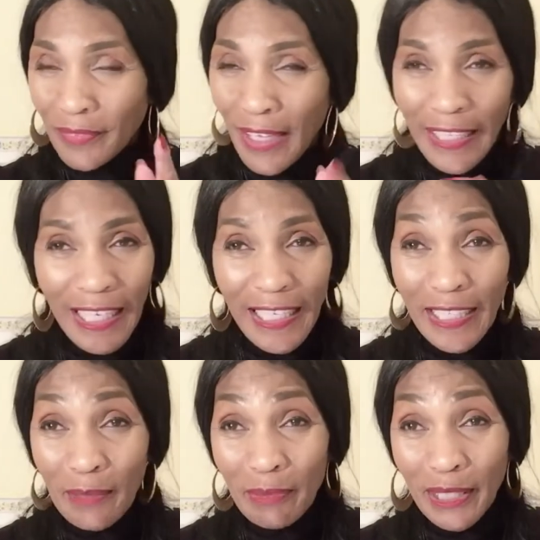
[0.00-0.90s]
I can't
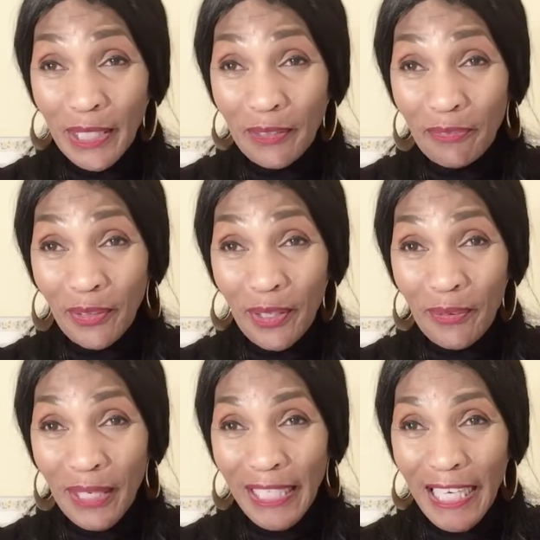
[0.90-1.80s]
get up and get it for you
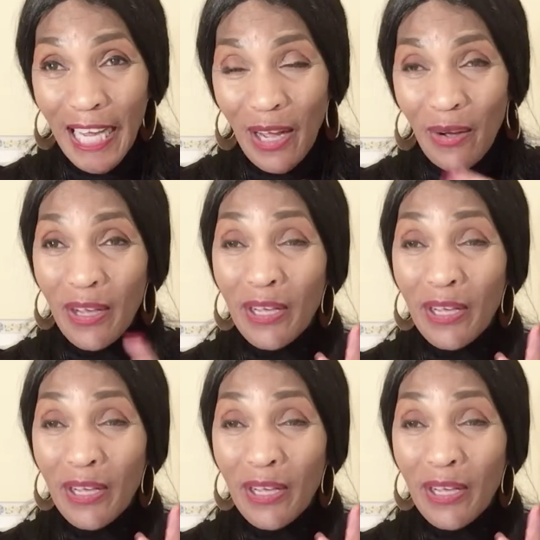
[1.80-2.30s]
right now,